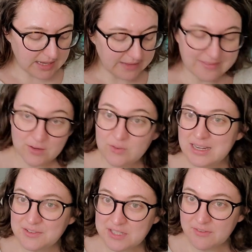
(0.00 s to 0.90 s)
And then
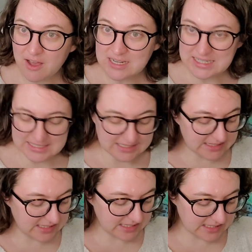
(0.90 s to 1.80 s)
Greenhouse of
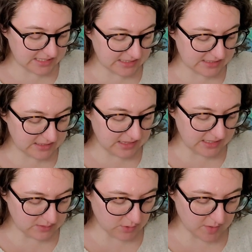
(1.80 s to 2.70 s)
Oddities is the
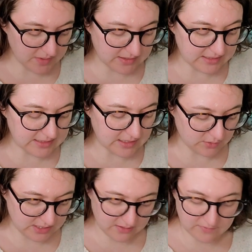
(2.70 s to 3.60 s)
last one on my list
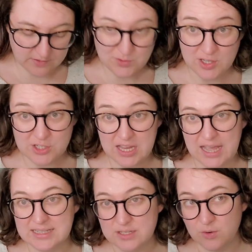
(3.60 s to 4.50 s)
outside of Astrology
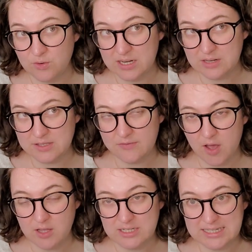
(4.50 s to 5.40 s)
Cat. So Greenhouse of
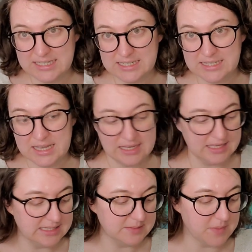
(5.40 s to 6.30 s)
Oddities
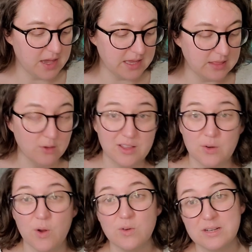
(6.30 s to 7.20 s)
is my Lola
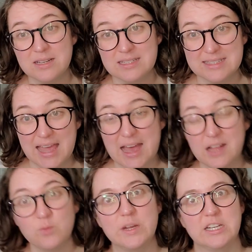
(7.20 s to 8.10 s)
Crow
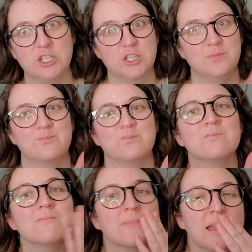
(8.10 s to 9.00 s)
Sal Witch.
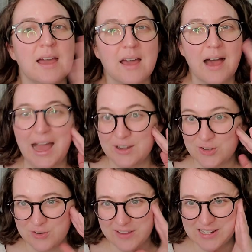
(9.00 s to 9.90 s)
I don't
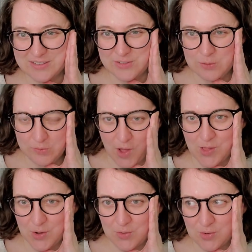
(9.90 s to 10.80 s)
know if any of you
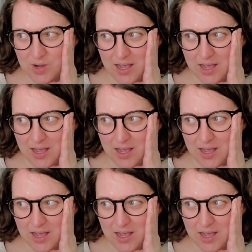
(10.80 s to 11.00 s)
follow